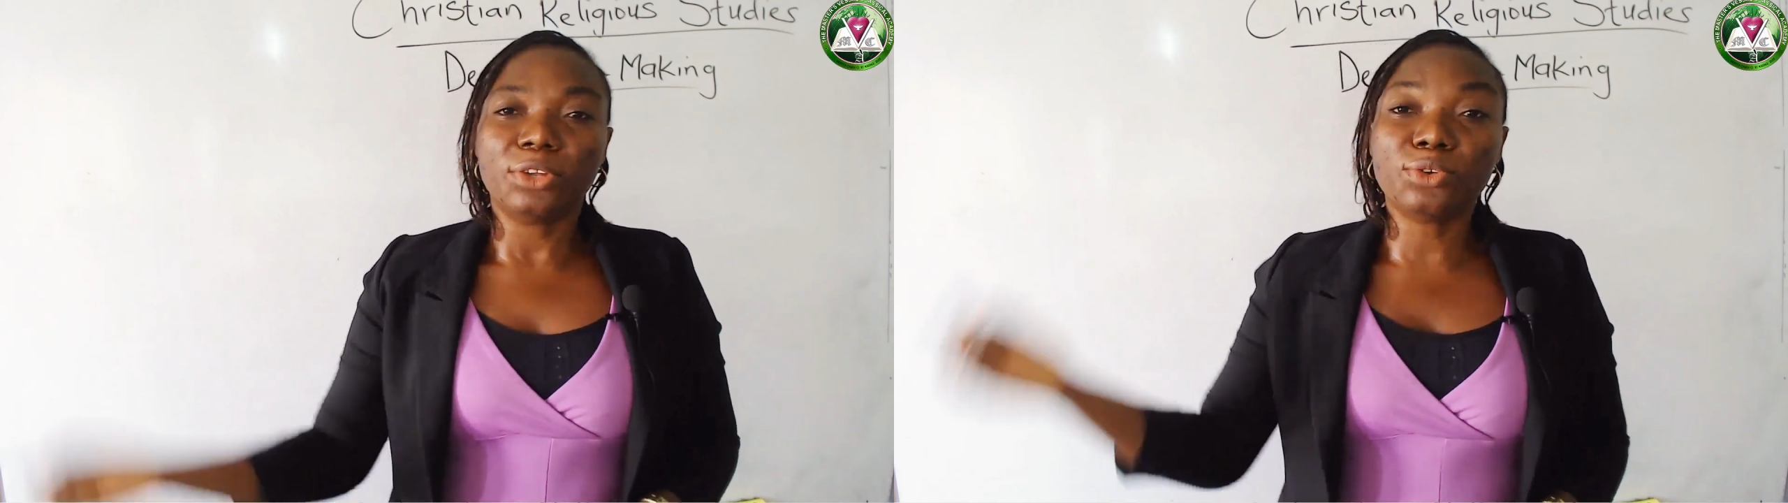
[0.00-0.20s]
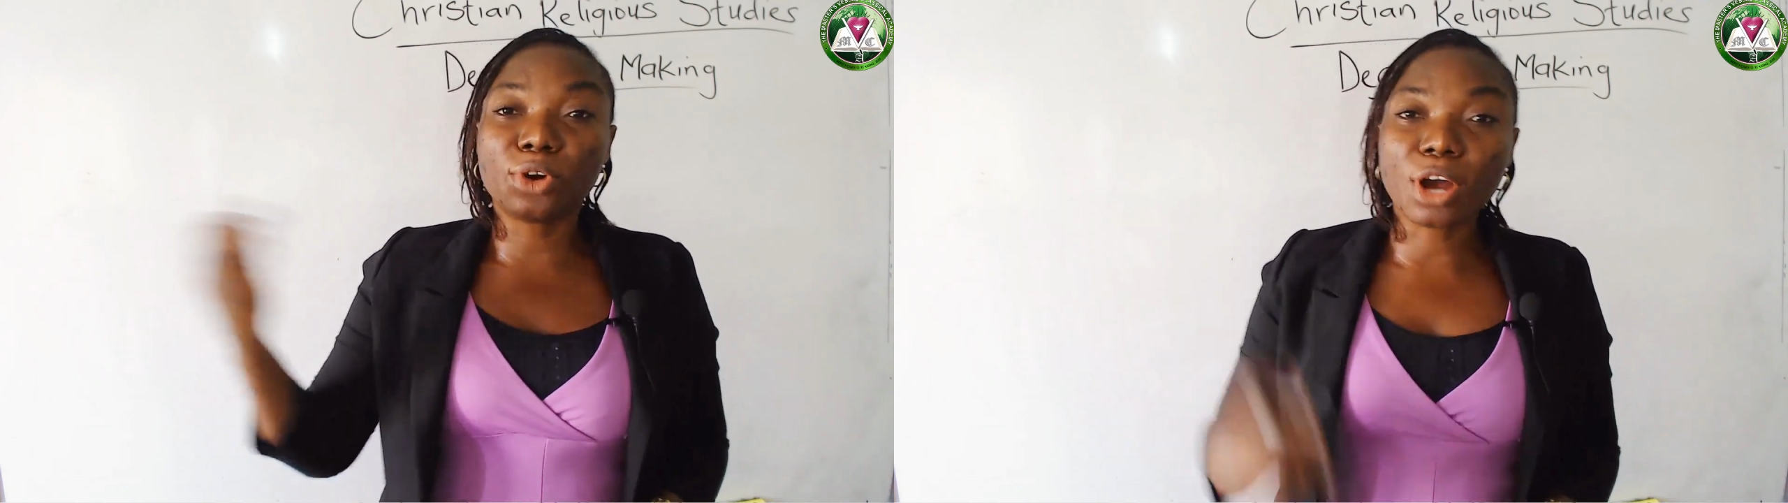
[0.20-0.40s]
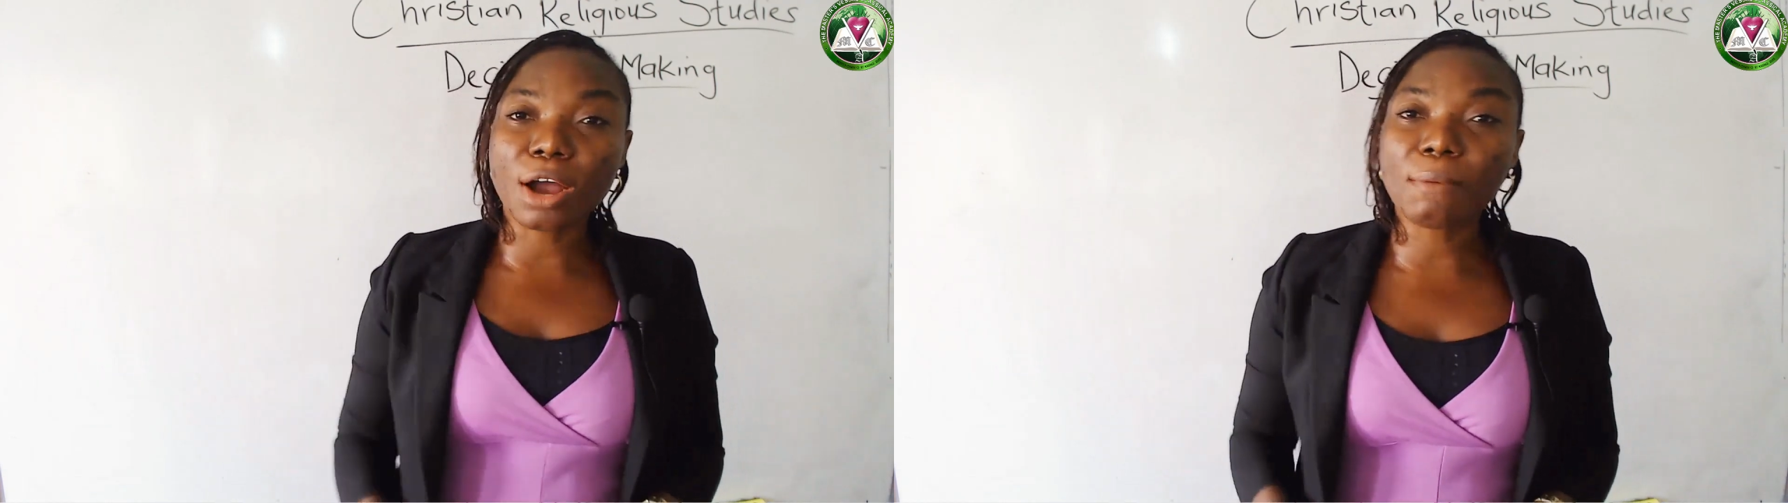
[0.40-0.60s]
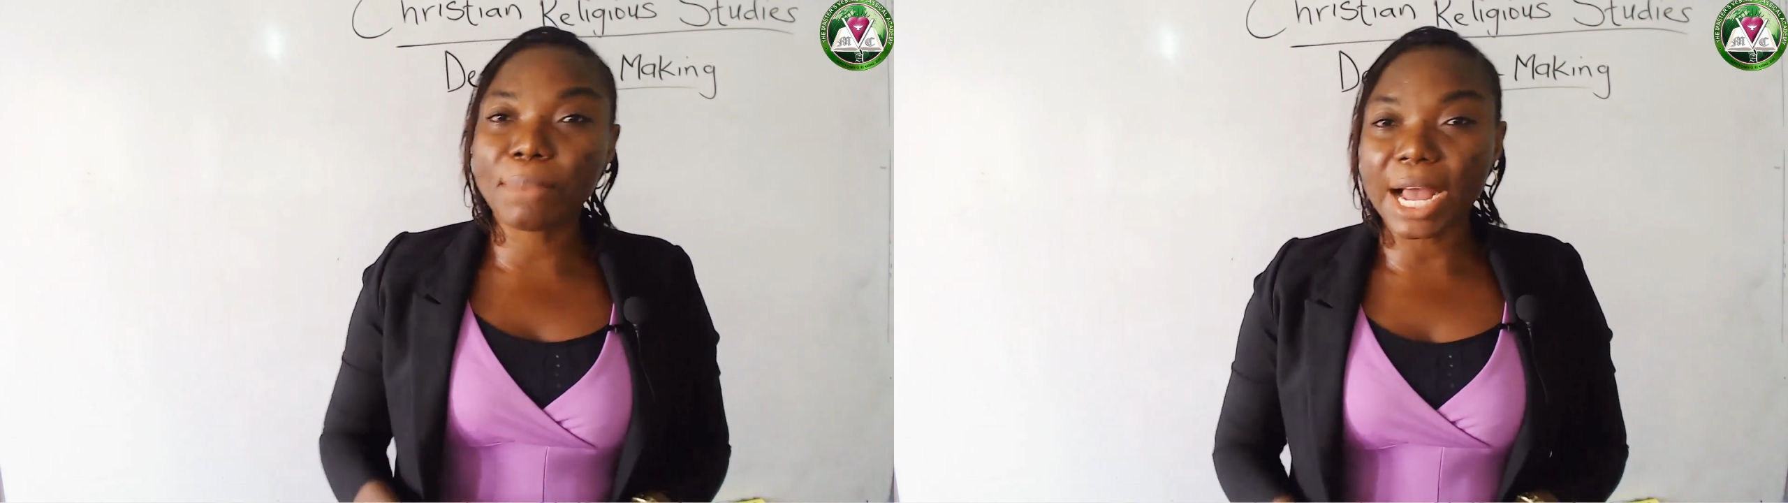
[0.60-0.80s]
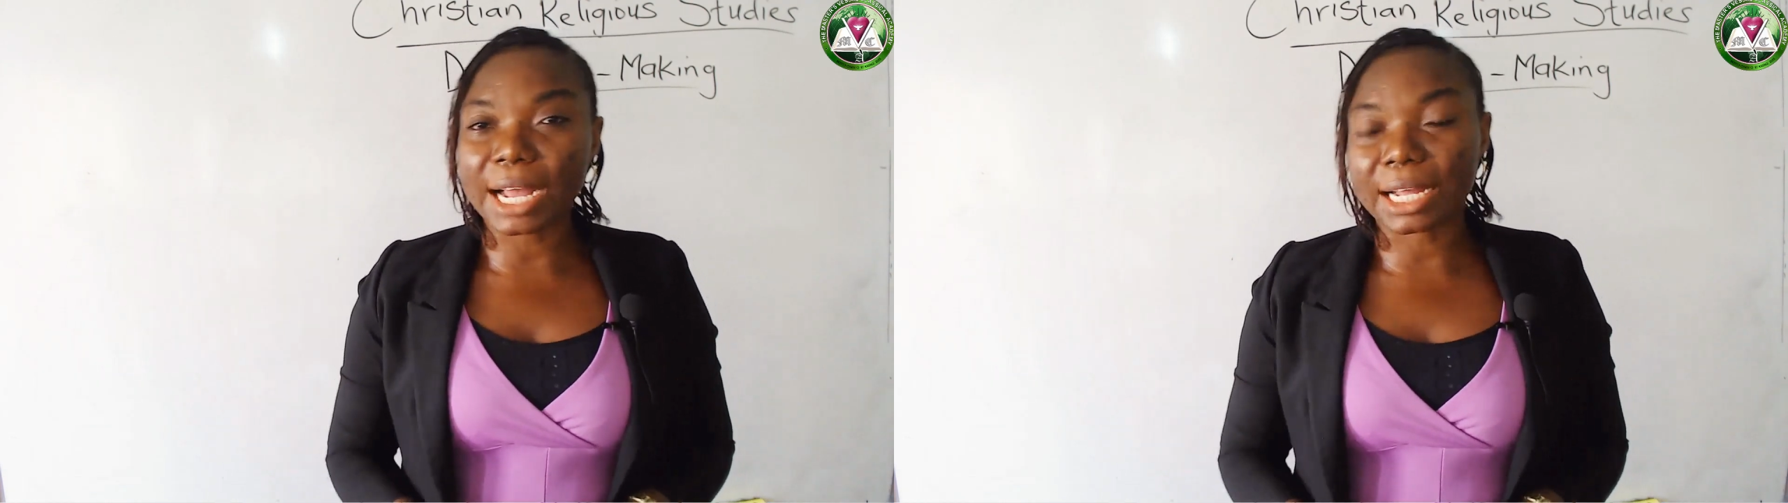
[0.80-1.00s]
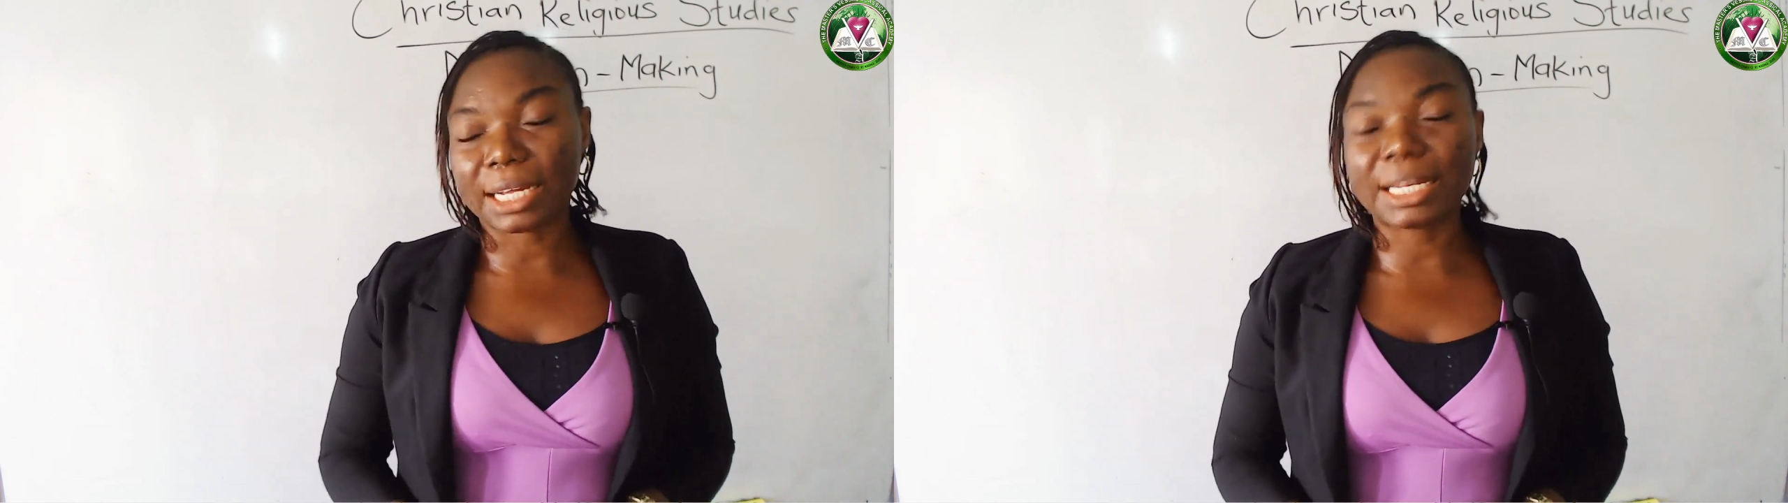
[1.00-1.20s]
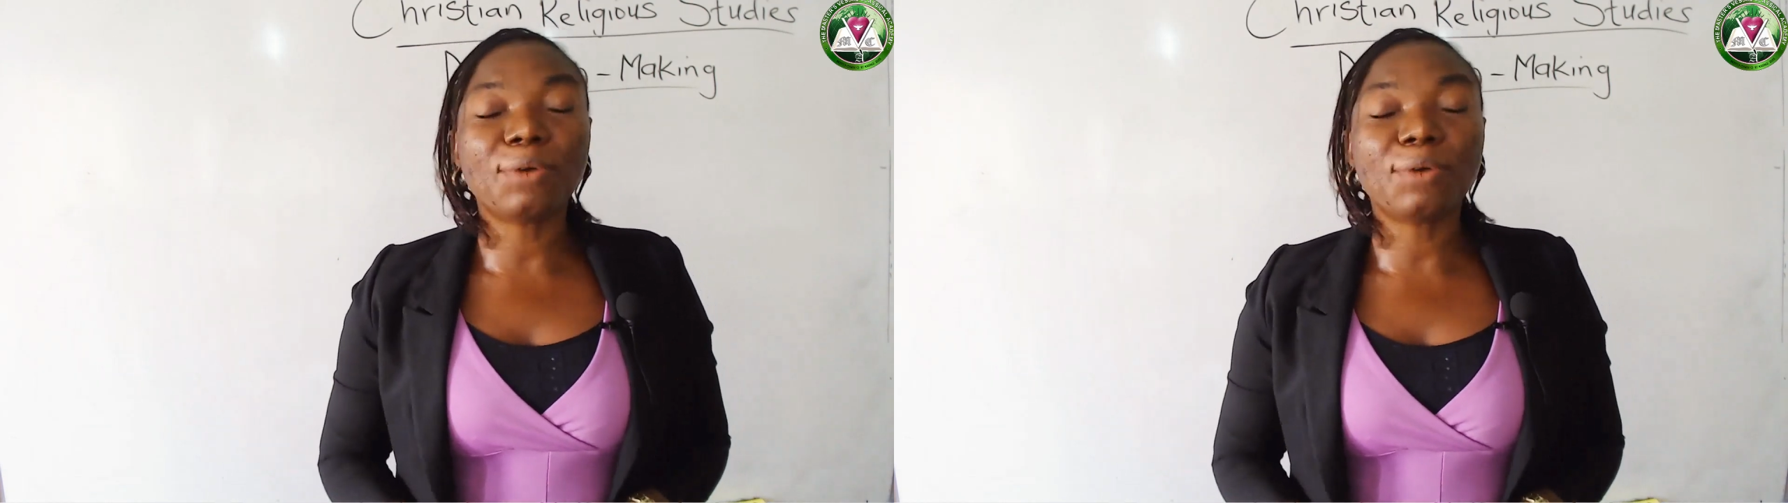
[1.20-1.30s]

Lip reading: You come back,